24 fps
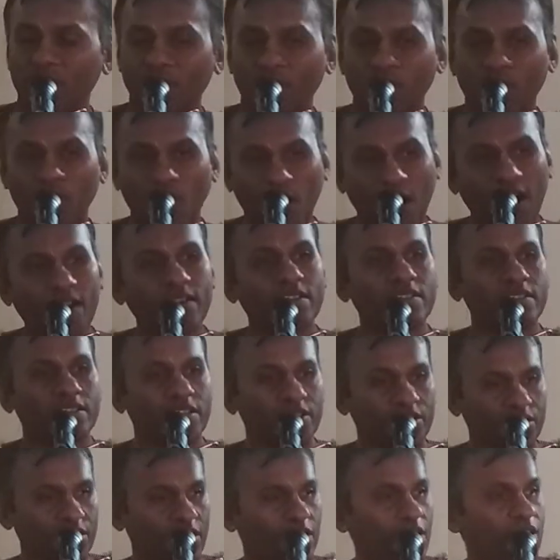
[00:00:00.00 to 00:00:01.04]
what
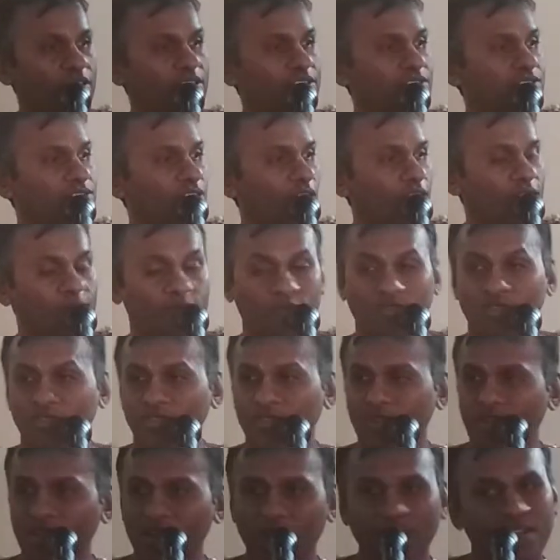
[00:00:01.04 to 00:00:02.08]
Krishna consciousness is all
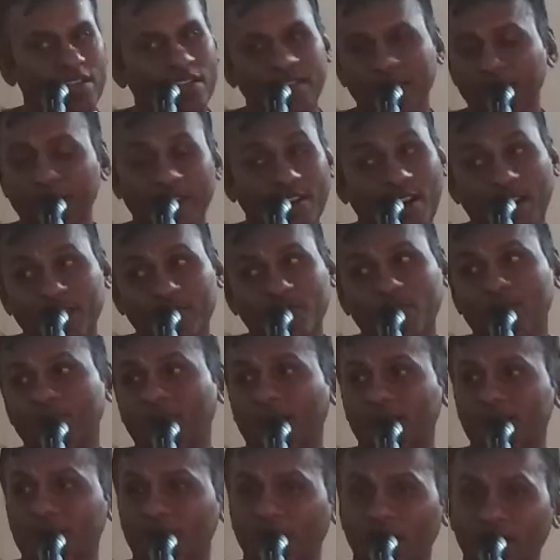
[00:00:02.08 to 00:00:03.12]
about cannot go back to